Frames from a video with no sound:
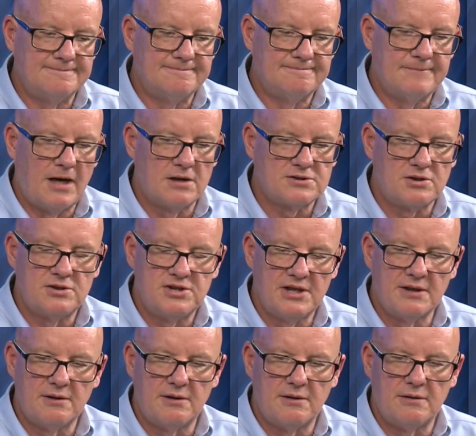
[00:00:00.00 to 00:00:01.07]
Oscar
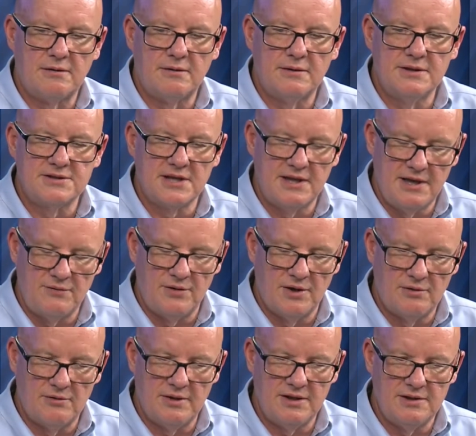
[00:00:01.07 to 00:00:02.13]
Schindler is a
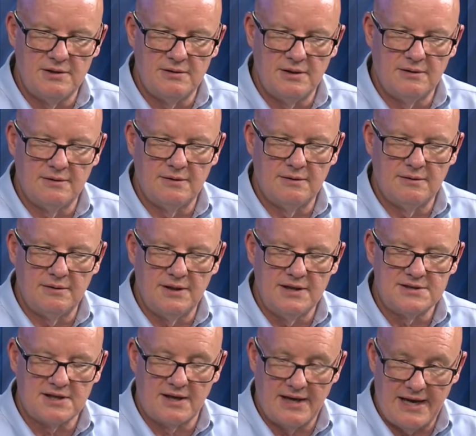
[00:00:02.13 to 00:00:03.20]
hero, and he's a
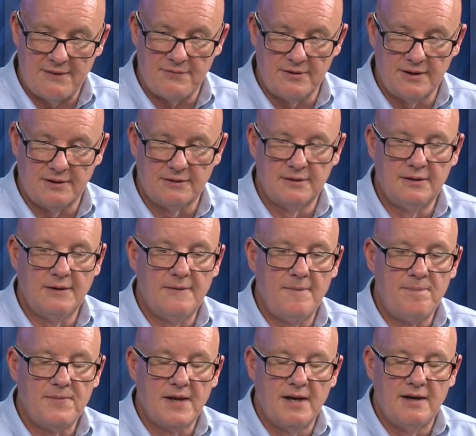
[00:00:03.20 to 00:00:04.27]
Catholic,
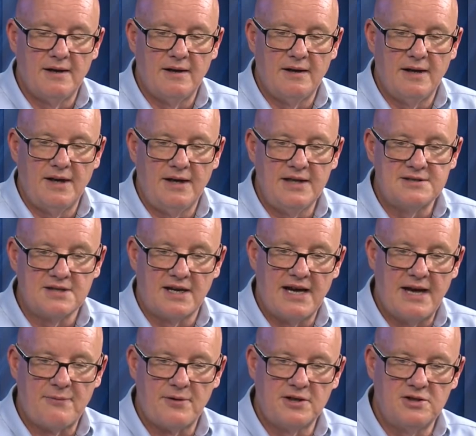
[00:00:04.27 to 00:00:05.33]
and he's a
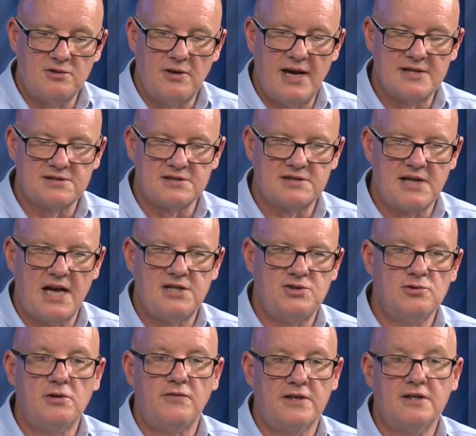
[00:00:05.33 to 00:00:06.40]
Catholic who has a statue
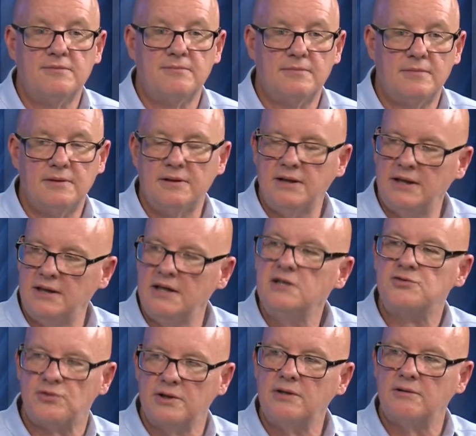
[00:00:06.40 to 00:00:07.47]
of him in
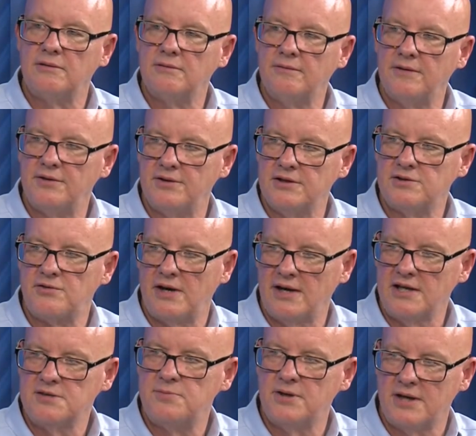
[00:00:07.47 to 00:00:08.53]
Israel that the
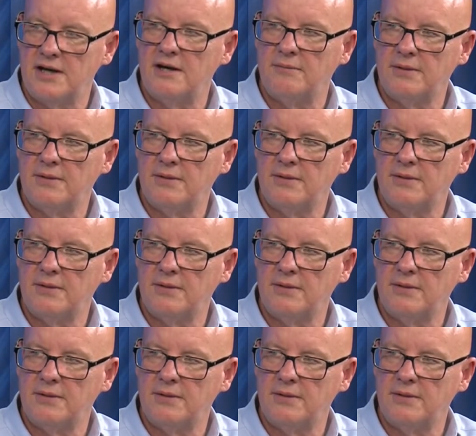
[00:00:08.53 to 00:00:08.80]
Israelis put up